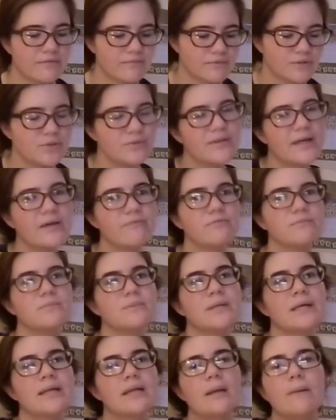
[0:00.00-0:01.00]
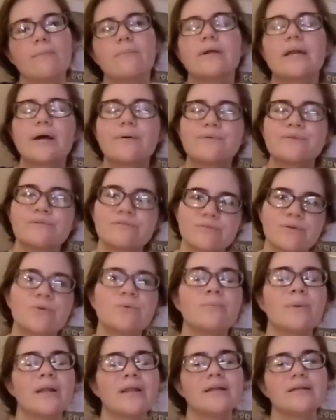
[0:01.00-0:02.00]
I knew that from the beginning, but I was
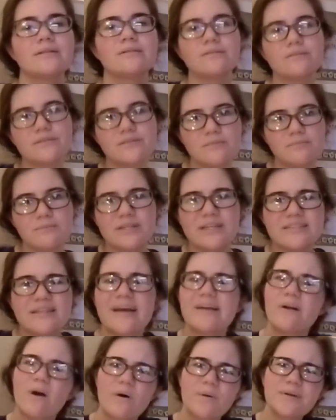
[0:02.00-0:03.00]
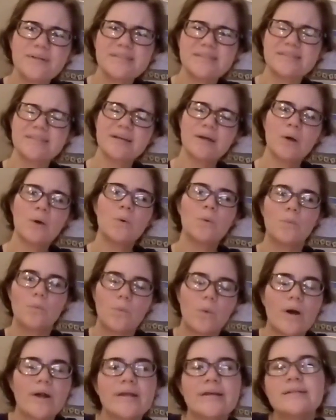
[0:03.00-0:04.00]
so ready to do this because I'd always
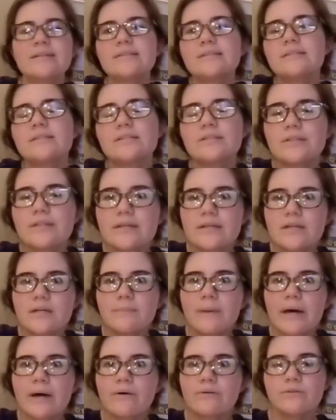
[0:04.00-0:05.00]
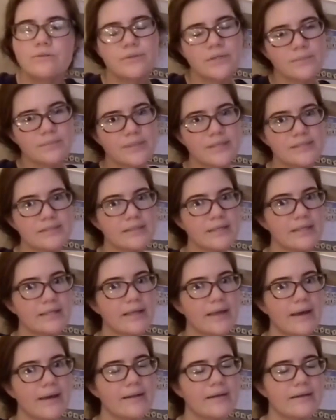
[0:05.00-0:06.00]
wanted to think about doing a piece
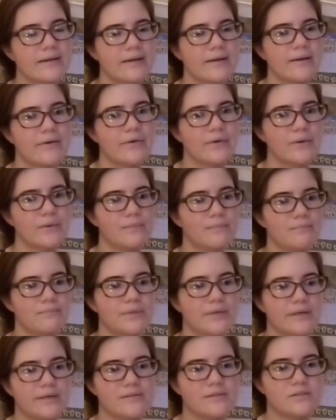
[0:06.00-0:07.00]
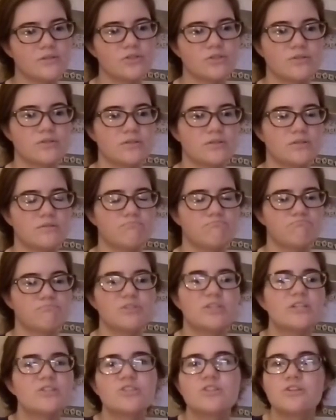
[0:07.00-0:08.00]
like that, because it's just
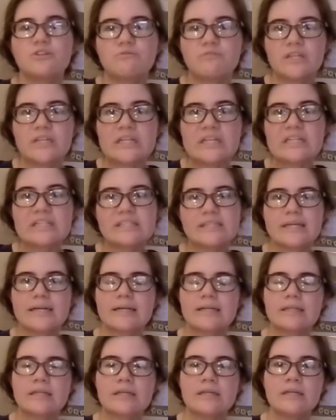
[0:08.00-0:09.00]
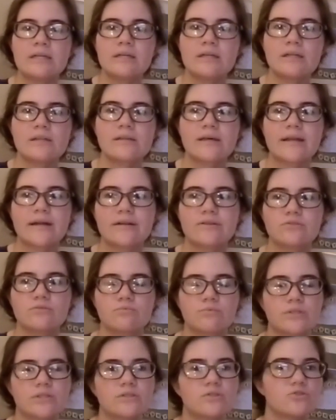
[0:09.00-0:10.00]
such a unique technique that I
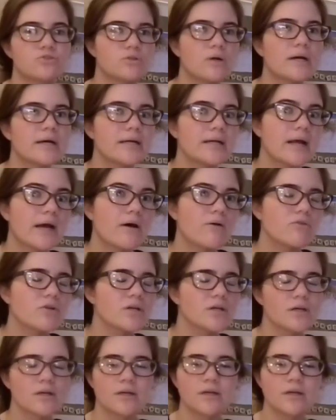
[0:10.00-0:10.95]
just wanted to try it out.